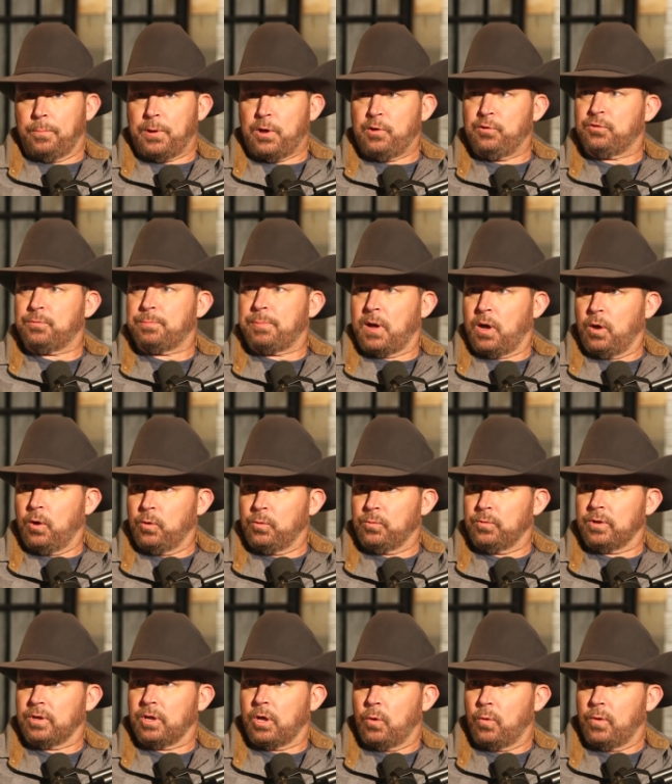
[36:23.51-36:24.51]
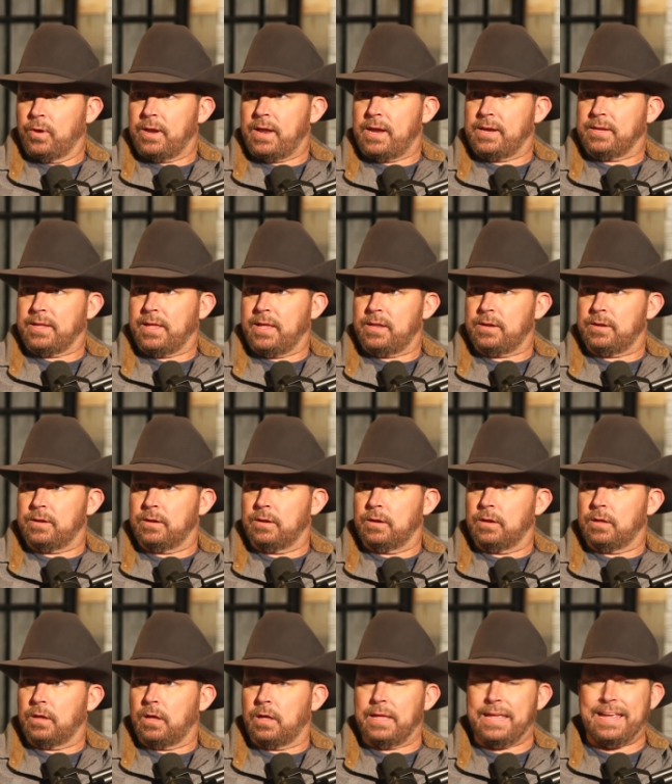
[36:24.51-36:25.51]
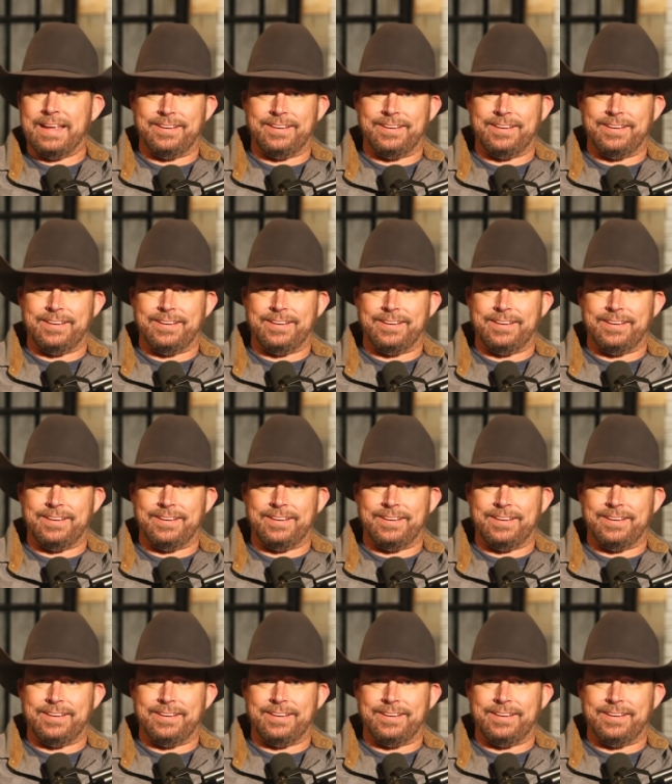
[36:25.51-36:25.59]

postponed going and getting uh,